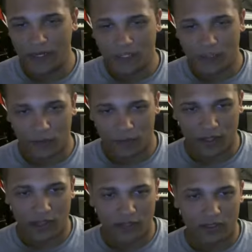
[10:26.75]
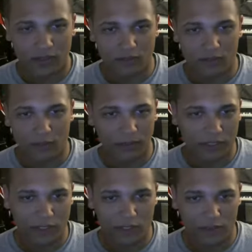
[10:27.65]
So if you're gonna
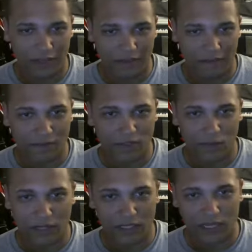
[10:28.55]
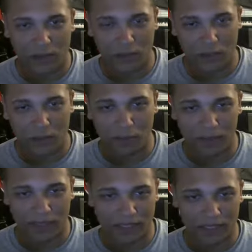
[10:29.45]
publish, that first one is going to be your
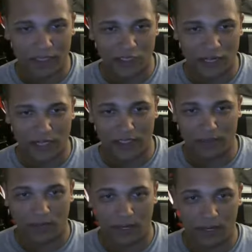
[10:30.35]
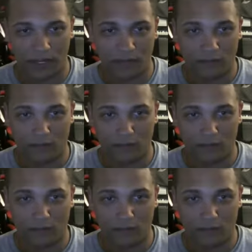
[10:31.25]
best chance at breaking in.